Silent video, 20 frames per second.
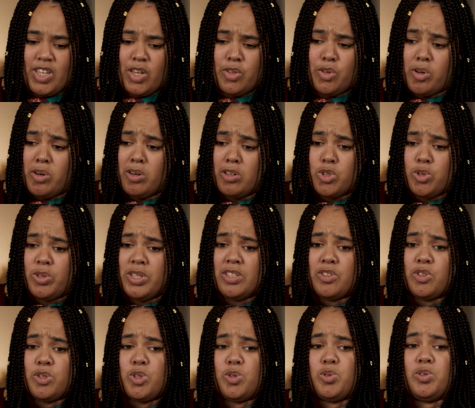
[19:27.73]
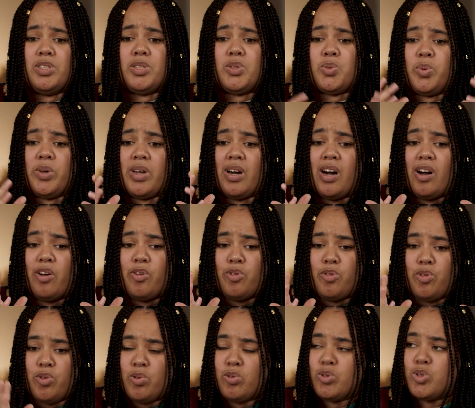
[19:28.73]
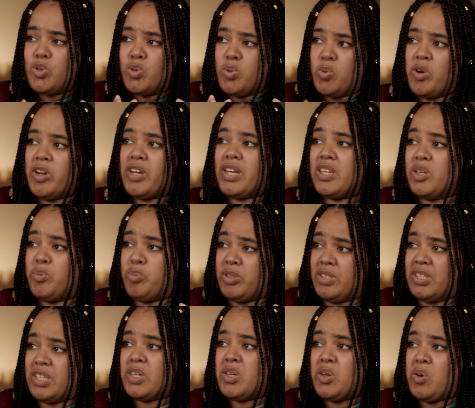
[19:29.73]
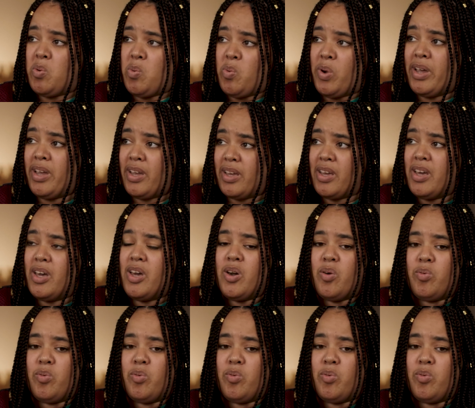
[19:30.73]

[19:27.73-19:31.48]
the cultural industries, we are used to work in a particular way